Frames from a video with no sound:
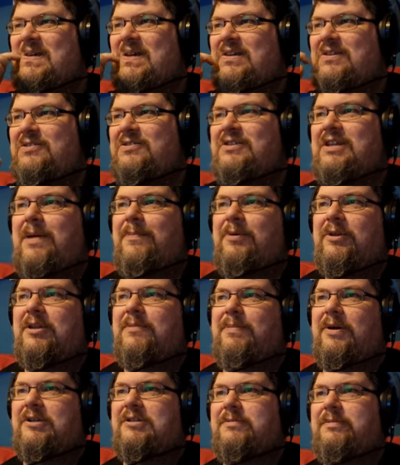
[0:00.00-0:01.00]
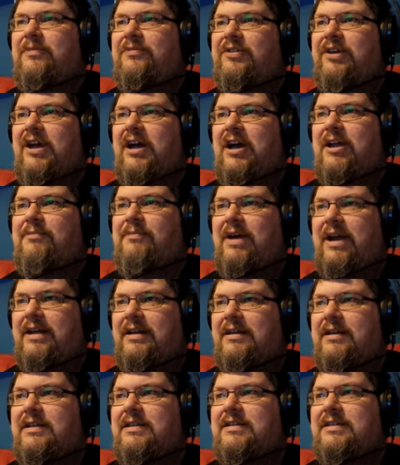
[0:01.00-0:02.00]
As you step on the bottom of the Iron
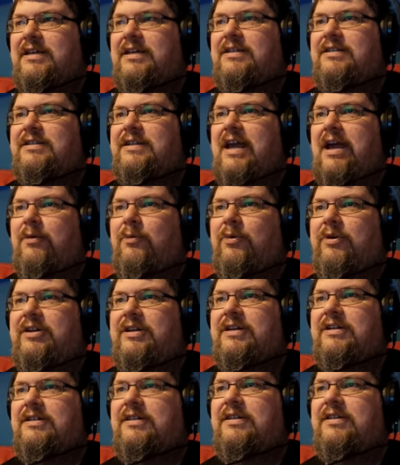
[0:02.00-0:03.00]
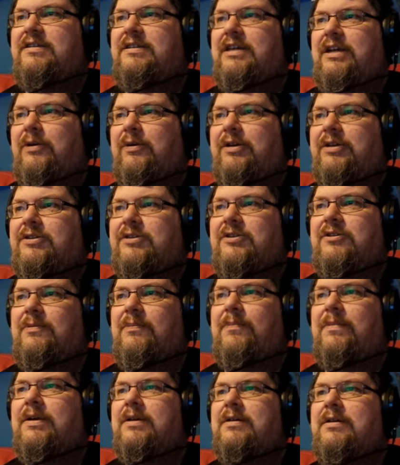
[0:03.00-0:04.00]
Maiden, it sinks downward into the secret
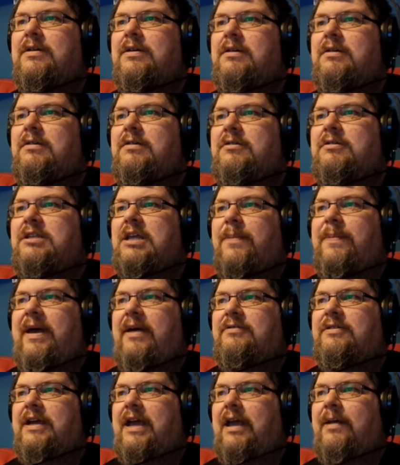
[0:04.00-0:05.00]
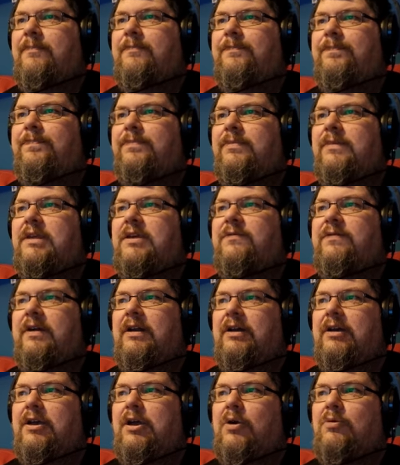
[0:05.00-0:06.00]
tomb. You step out again. You
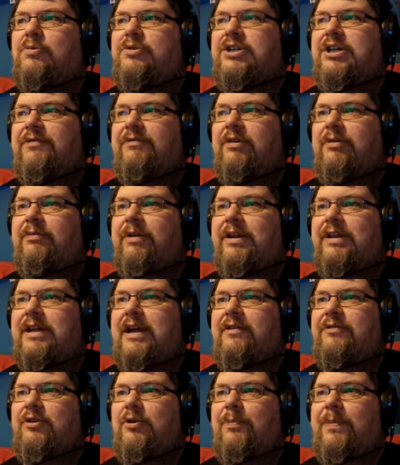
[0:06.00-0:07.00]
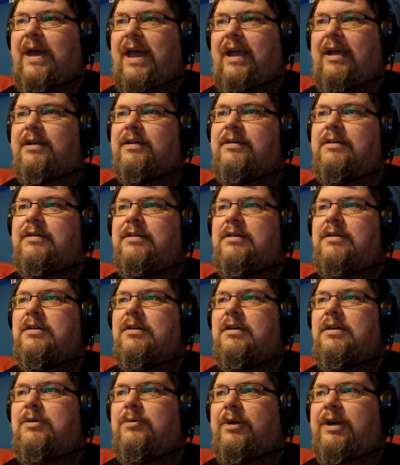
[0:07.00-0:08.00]
feel a cold shiver run down your back.
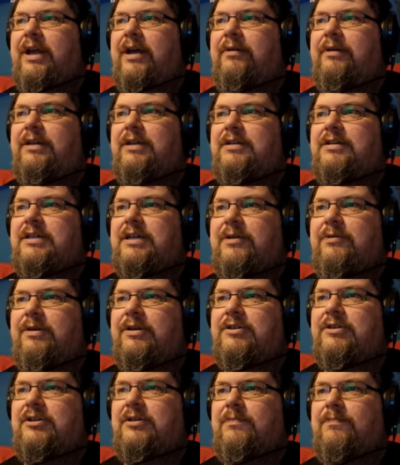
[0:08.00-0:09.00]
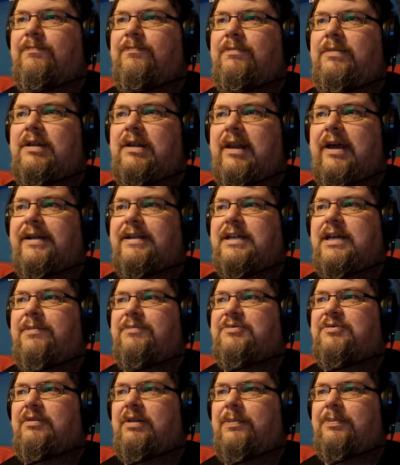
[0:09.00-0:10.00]
You are now in the secret tomb. Light
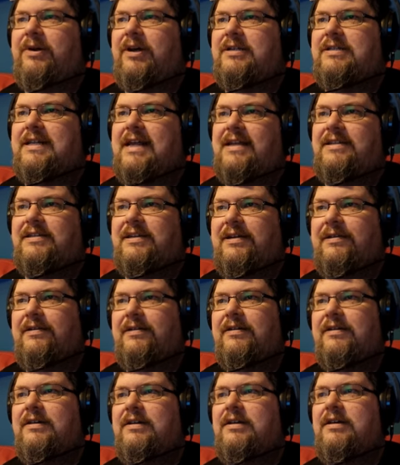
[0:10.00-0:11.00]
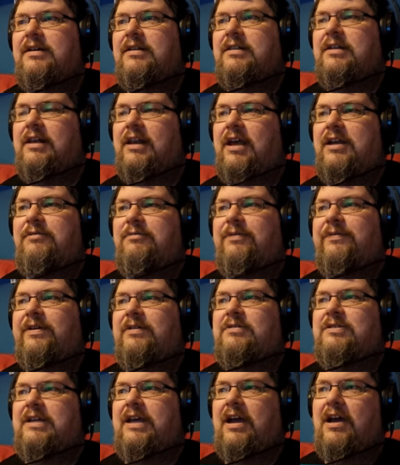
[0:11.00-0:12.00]
comes from the brass lantern. The light
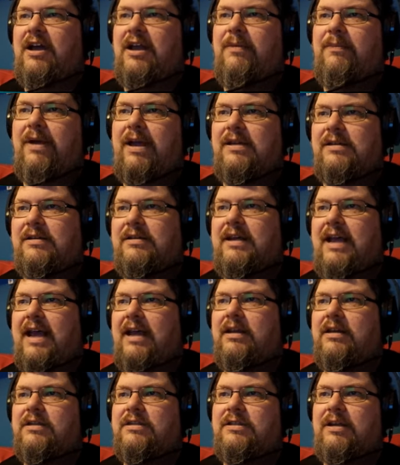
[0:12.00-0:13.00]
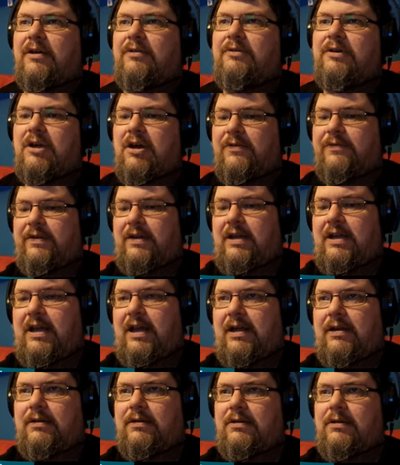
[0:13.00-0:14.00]
reveals the Iron Maiden and a stone coffin
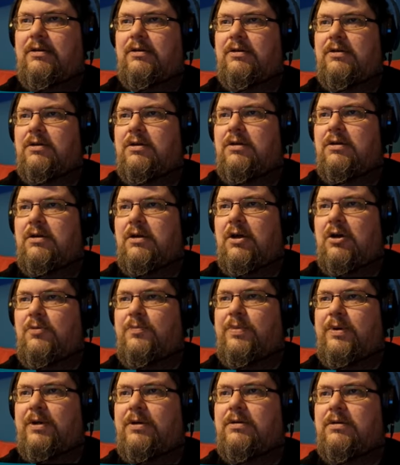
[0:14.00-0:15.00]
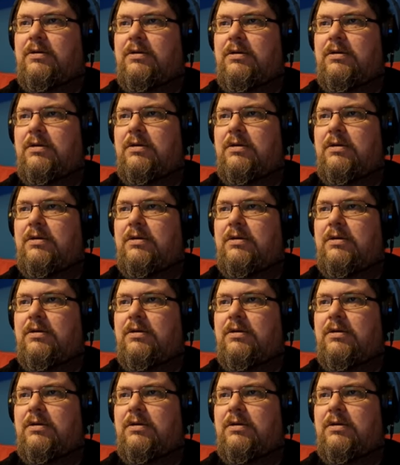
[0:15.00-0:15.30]
here. Open